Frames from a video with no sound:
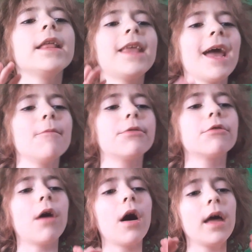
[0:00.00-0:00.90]

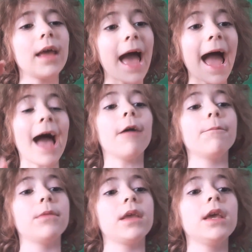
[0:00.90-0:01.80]
tips will
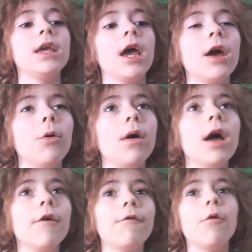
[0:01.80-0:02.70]
help to you
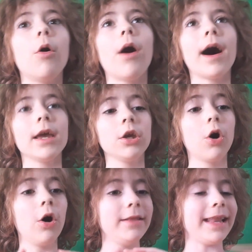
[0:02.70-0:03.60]
for
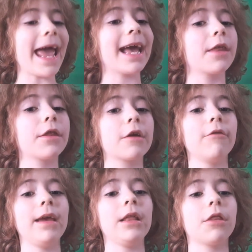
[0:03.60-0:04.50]
your next
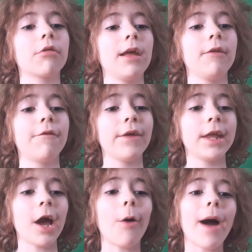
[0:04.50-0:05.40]
green screen
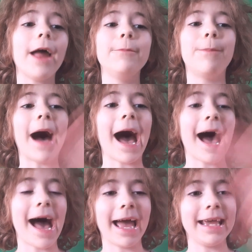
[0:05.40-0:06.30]
video, and
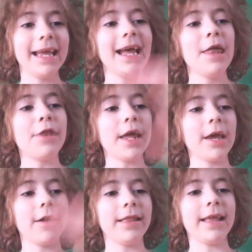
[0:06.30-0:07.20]
bye.
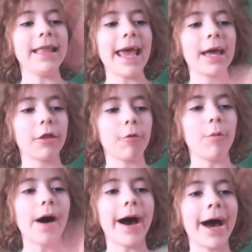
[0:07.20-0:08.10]
See you in the next
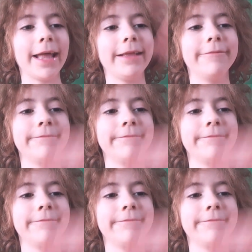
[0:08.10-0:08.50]
one.